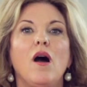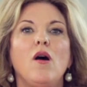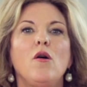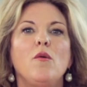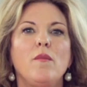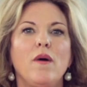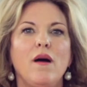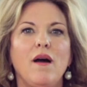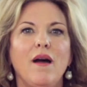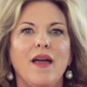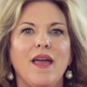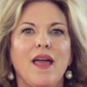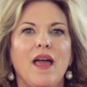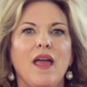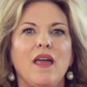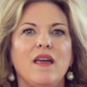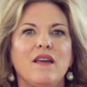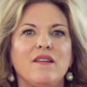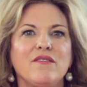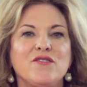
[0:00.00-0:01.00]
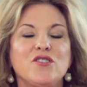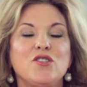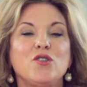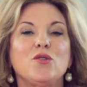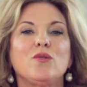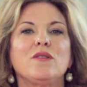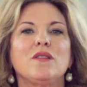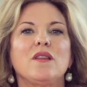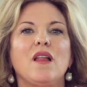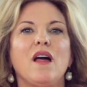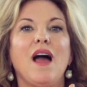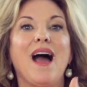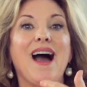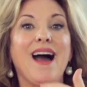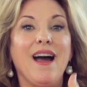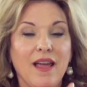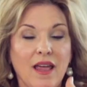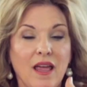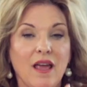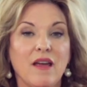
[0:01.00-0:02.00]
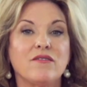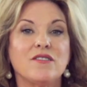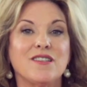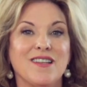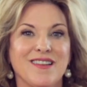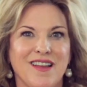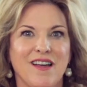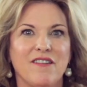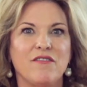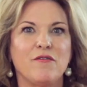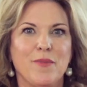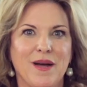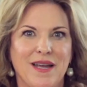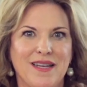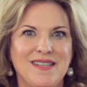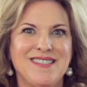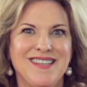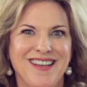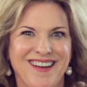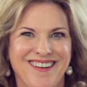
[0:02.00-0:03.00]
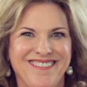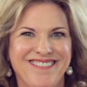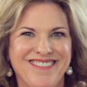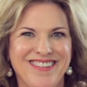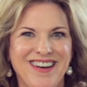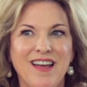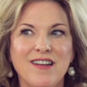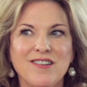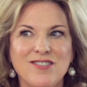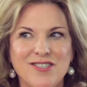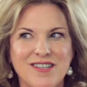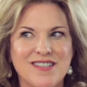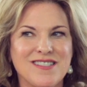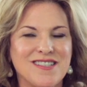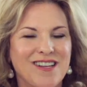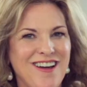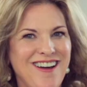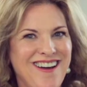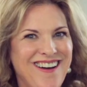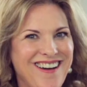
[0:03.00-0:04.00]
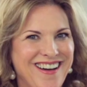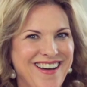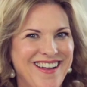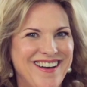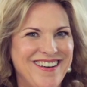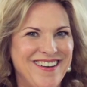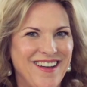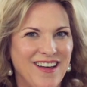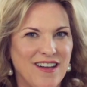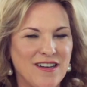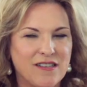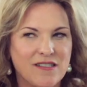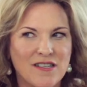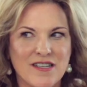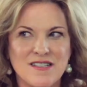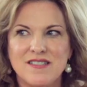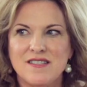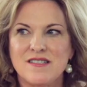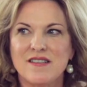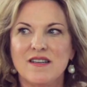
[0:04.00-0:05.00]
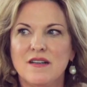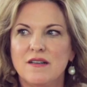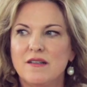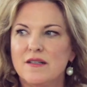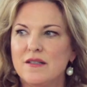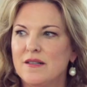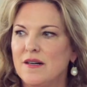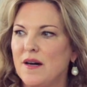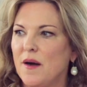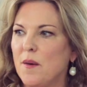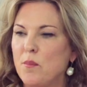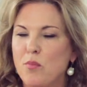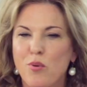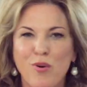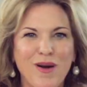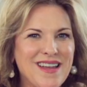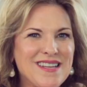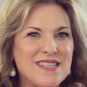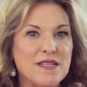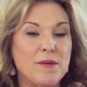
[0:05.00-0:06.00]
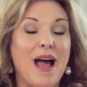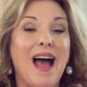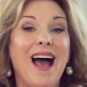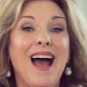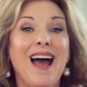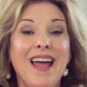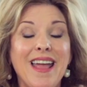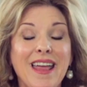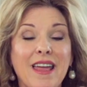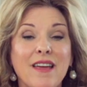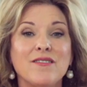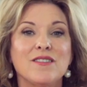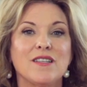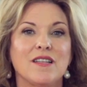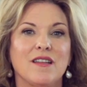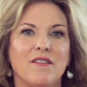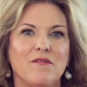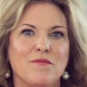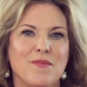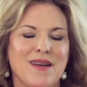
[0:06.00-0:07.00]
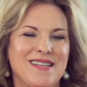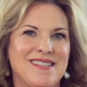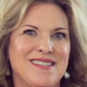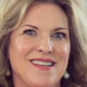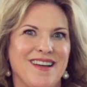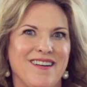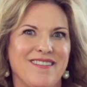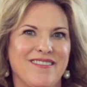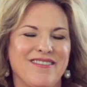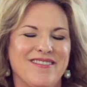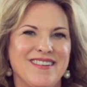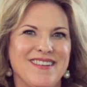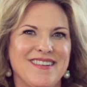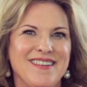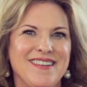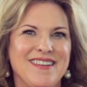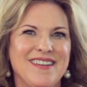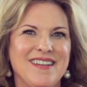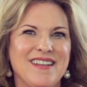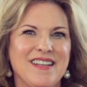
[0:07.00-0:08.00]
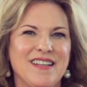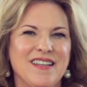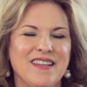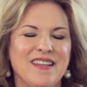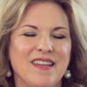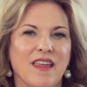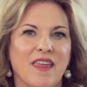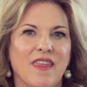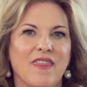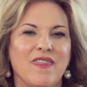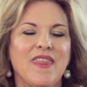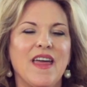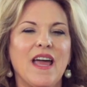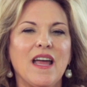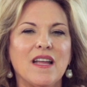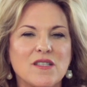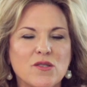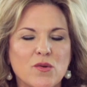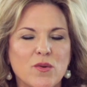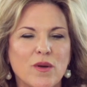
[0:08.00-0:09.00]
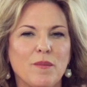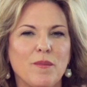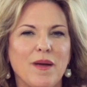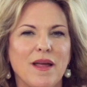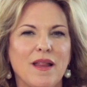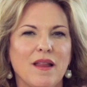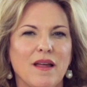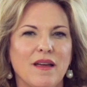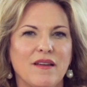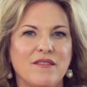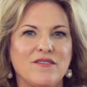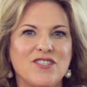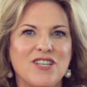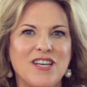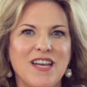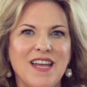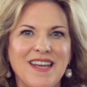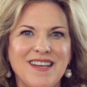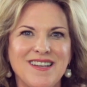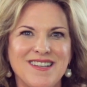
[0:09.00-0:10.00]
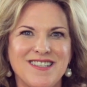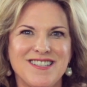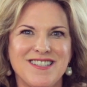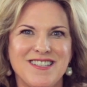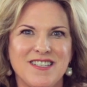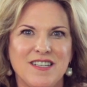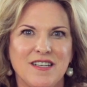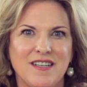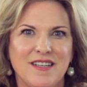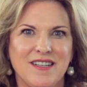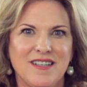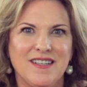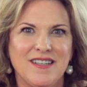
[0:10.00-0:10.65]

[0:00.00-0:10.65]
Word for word: oh my, I have to, lo- I have to love myself, not just God, not just a present. I have to love myself. That's when my life changed.